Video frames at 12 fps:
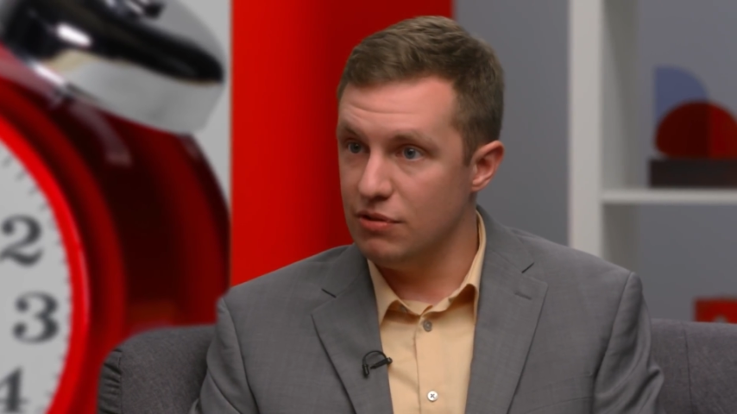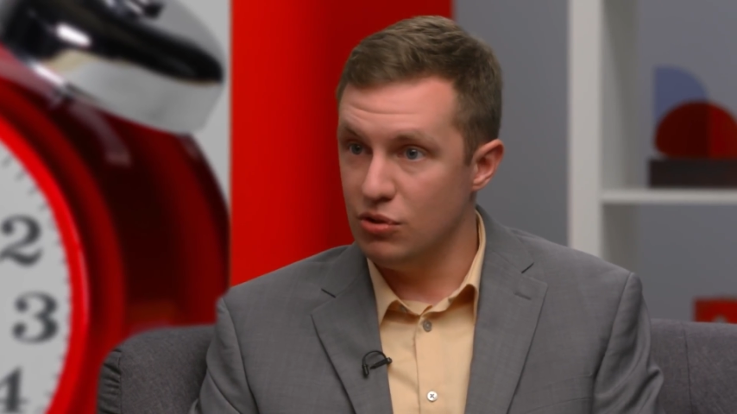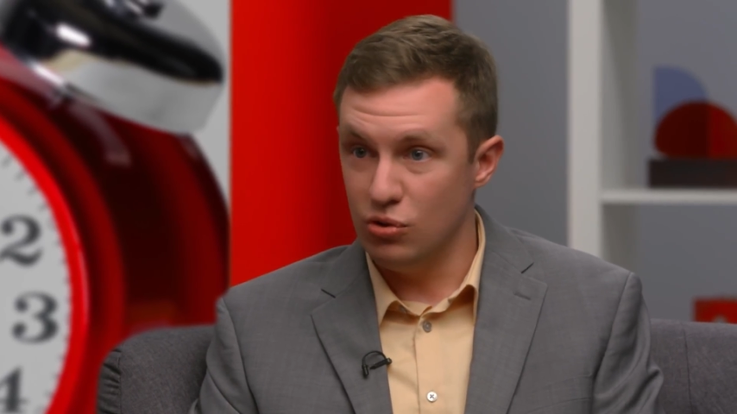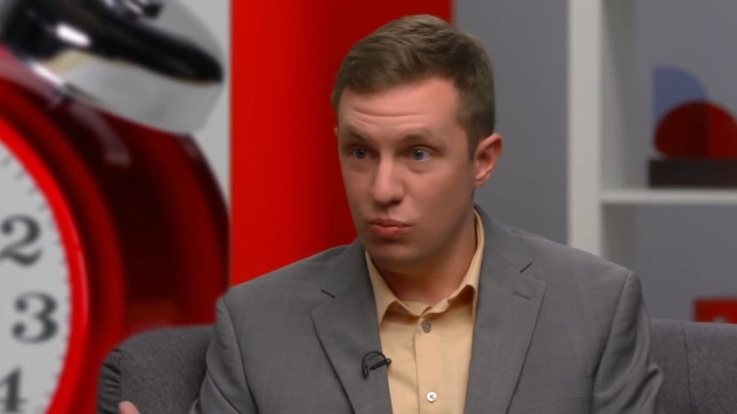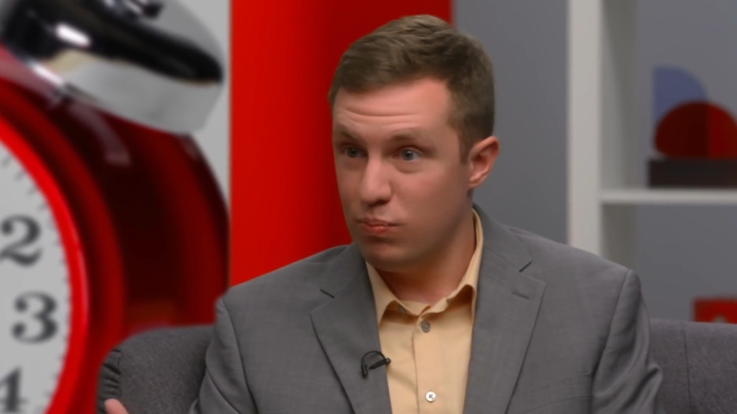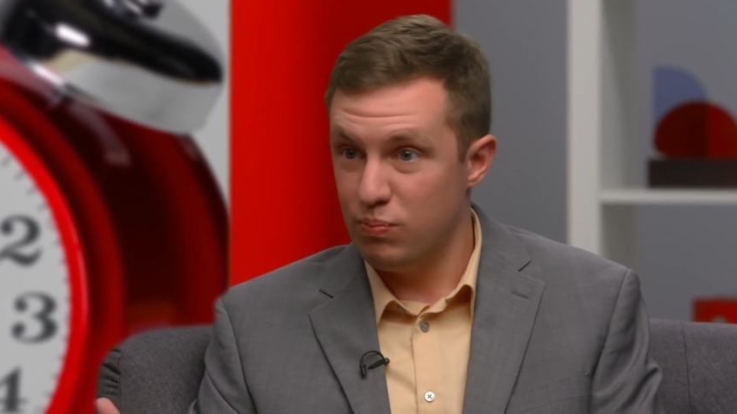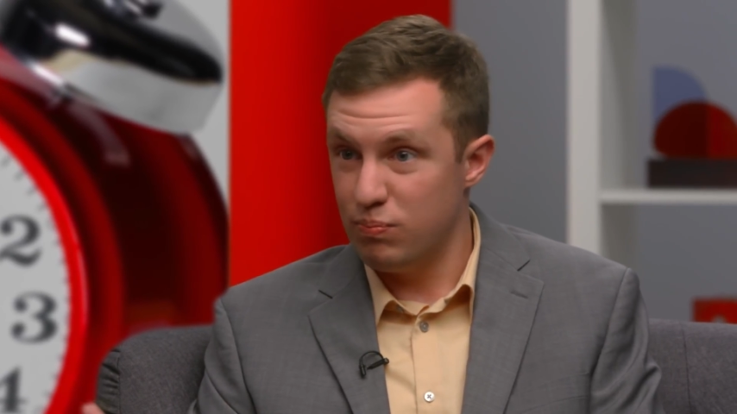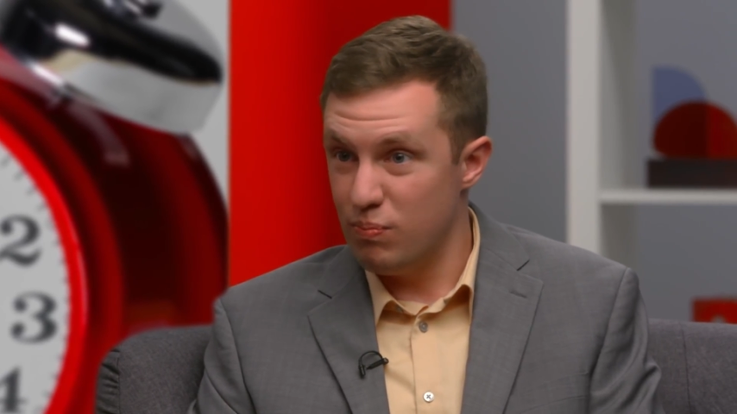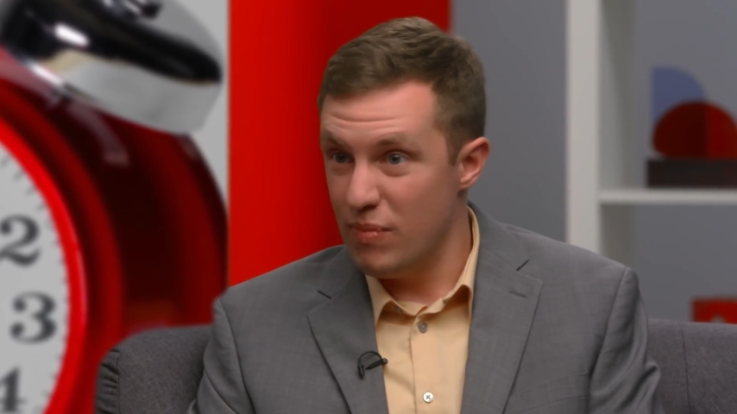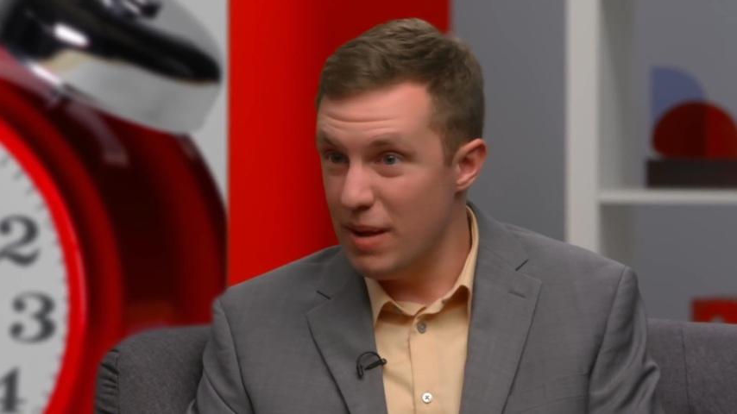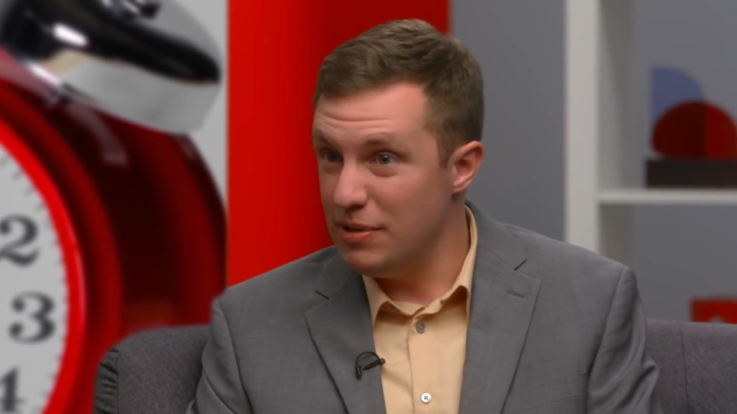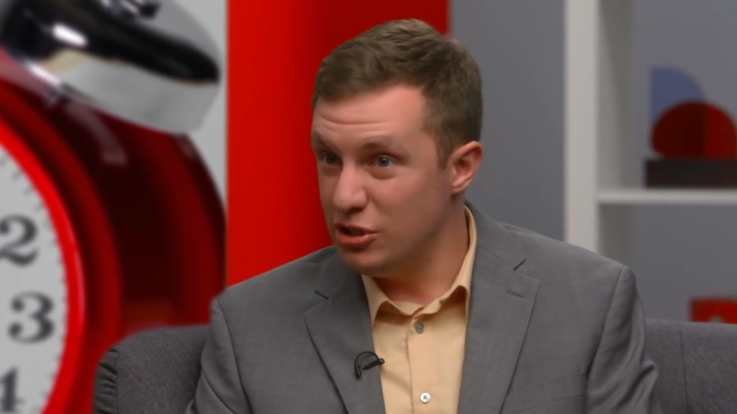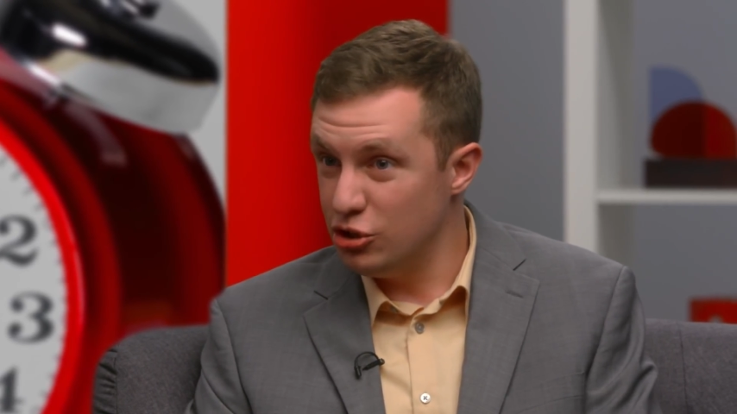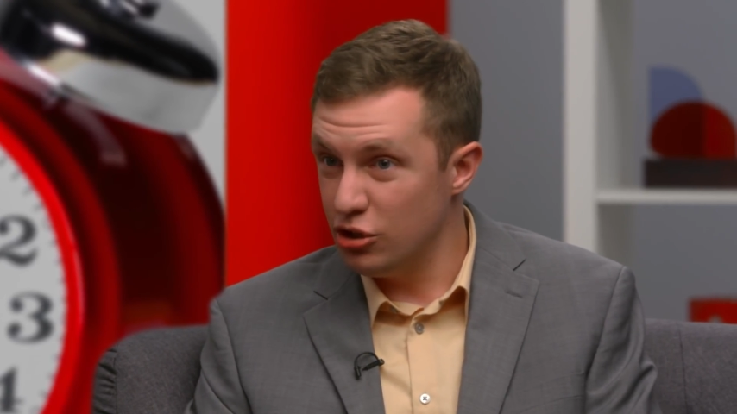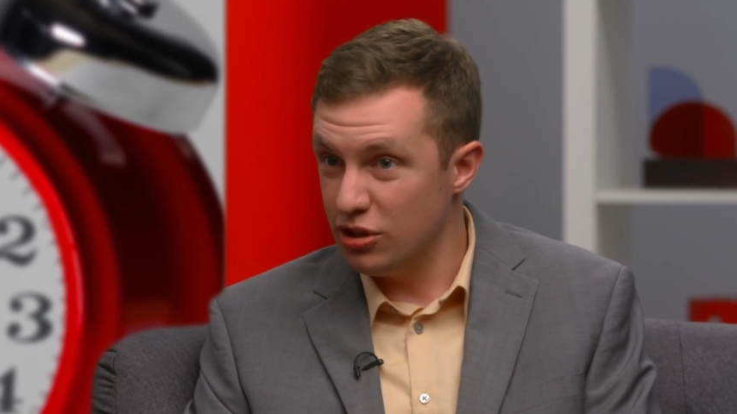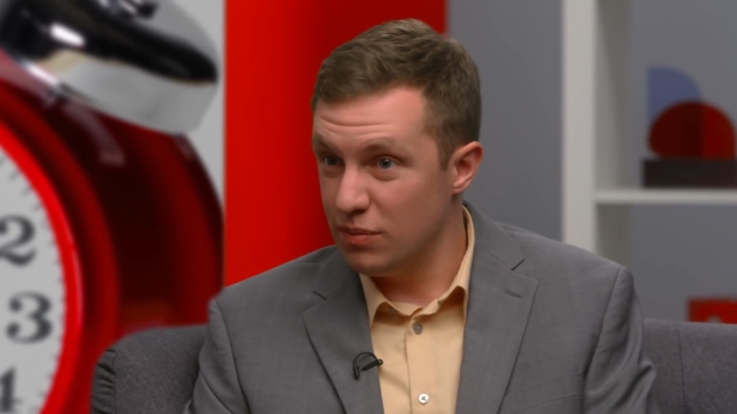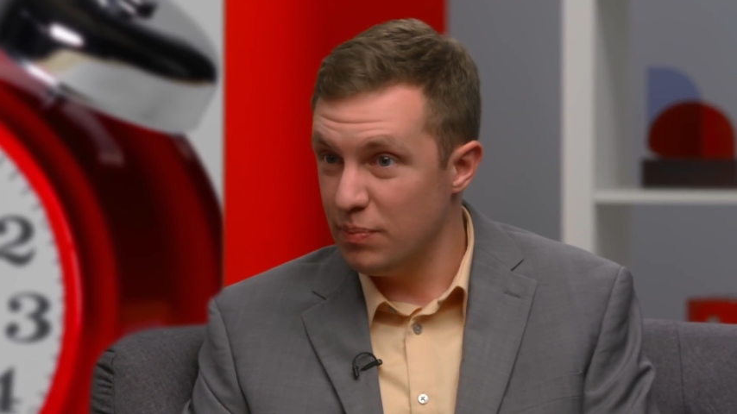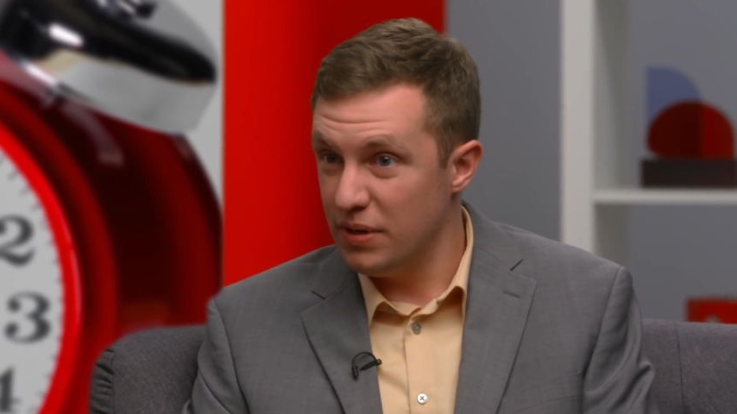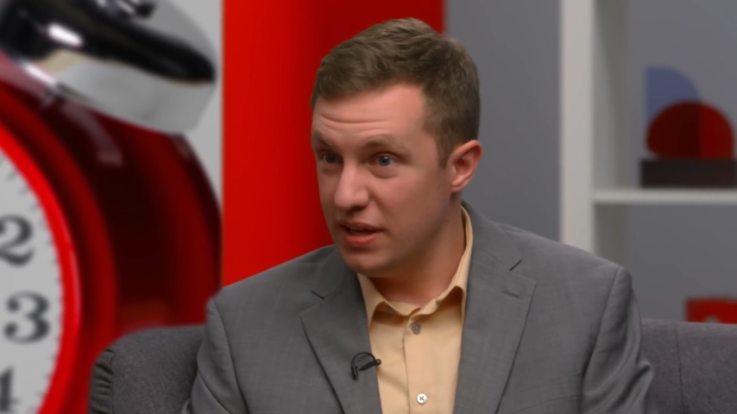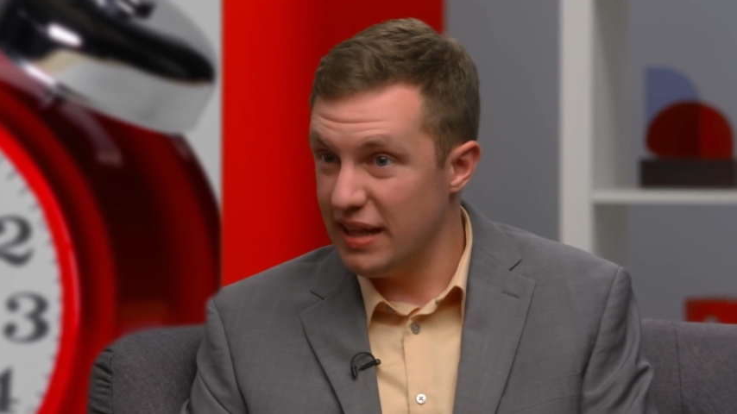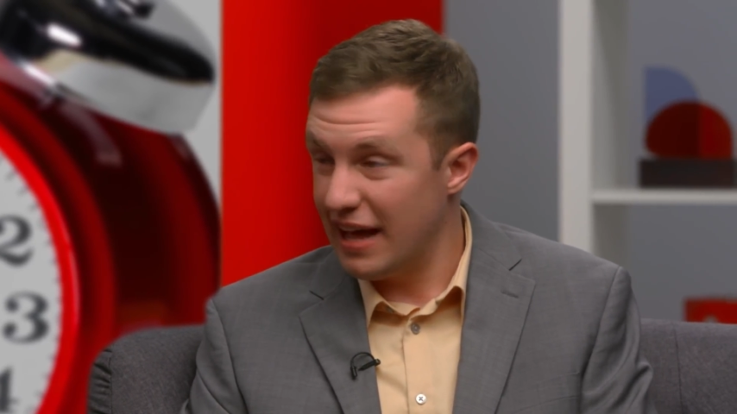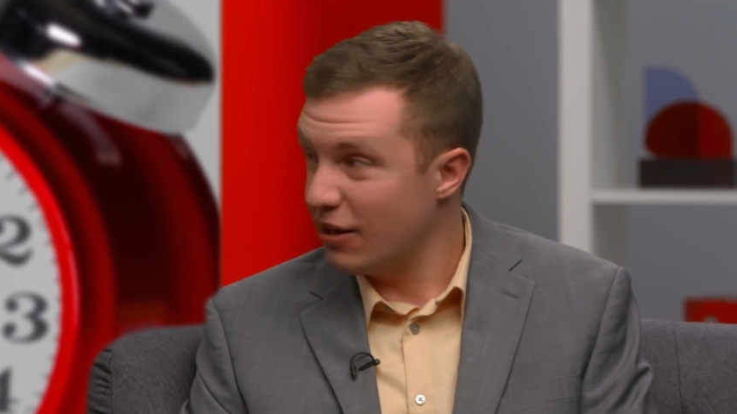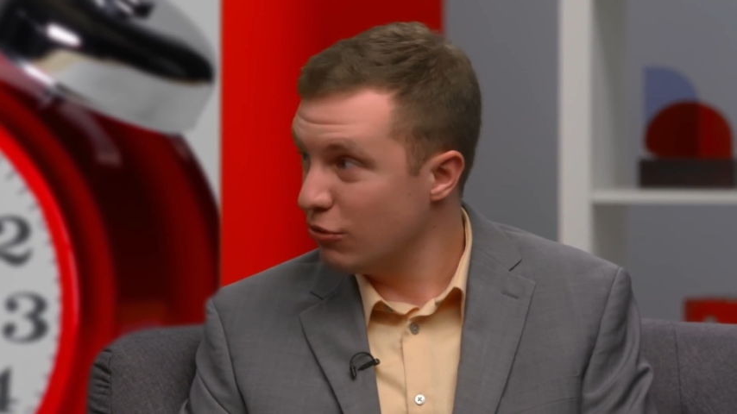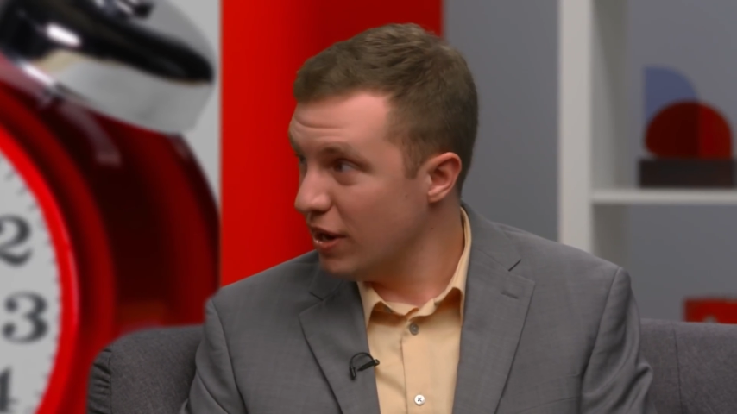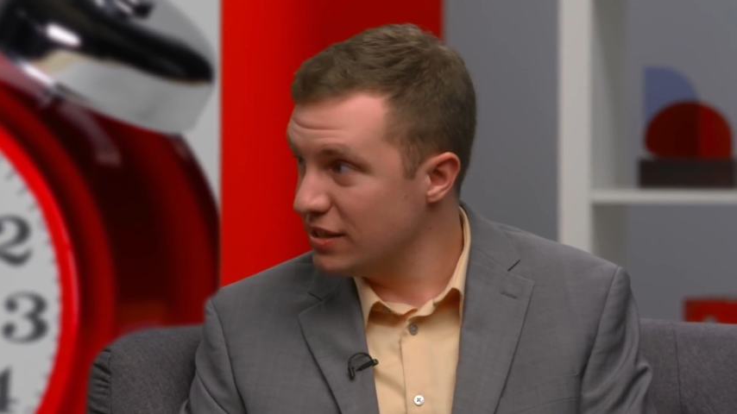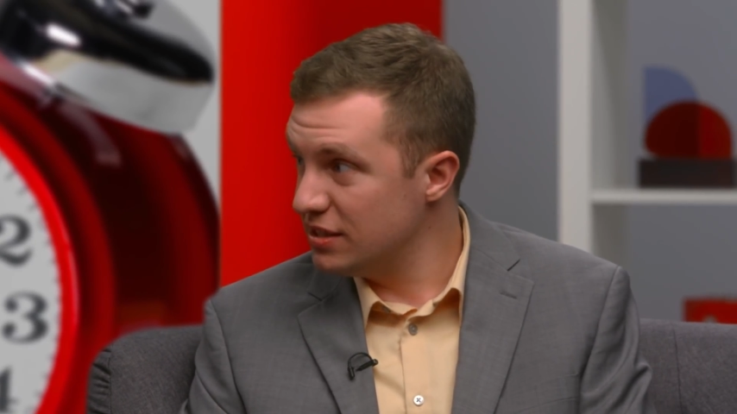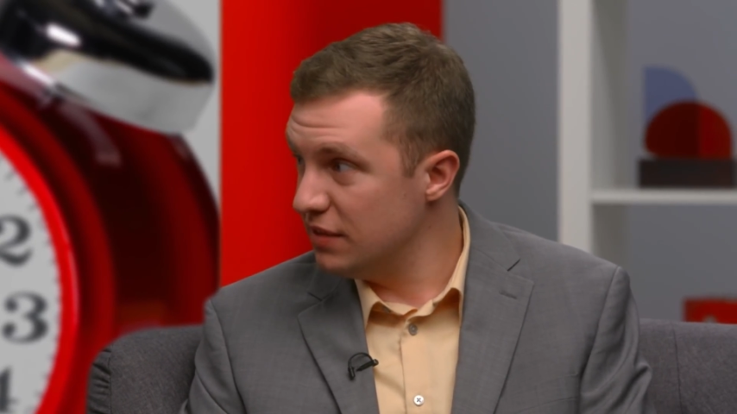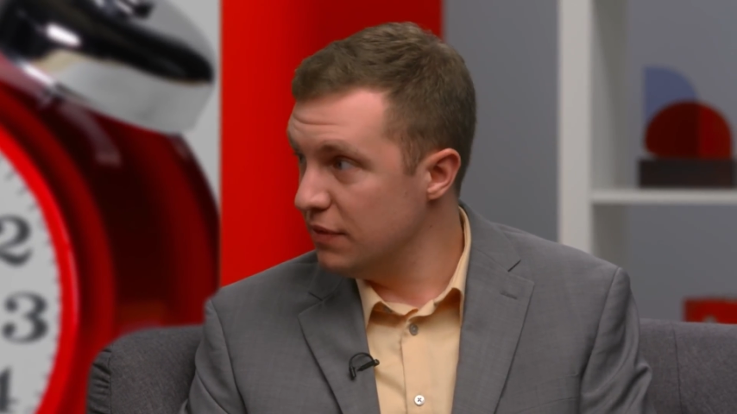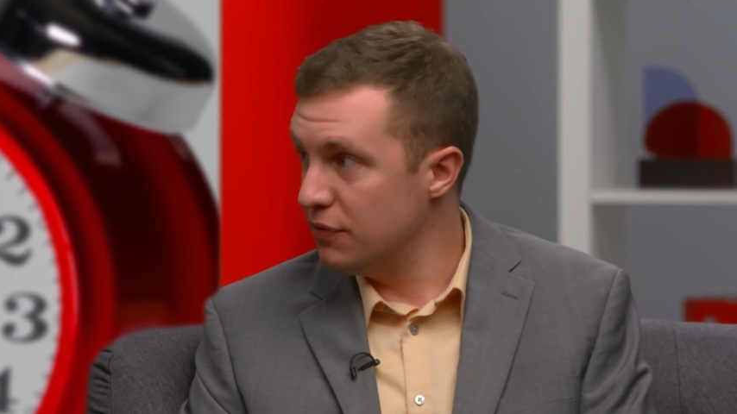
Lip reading: you maybe shouldn't be that aggressive.